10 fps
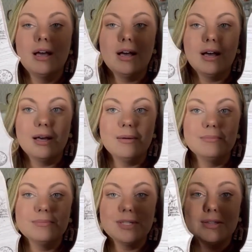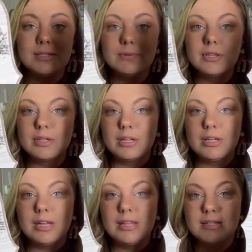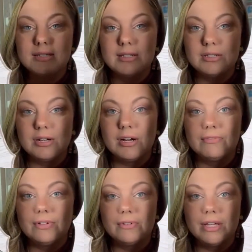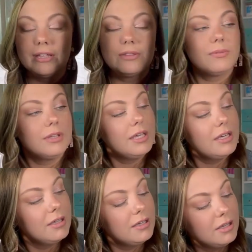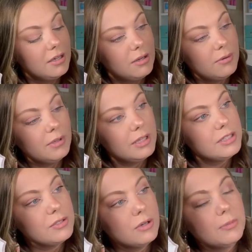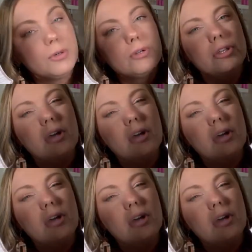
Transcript: Um, so these would look good in the center of a wreath. Really, really adorable.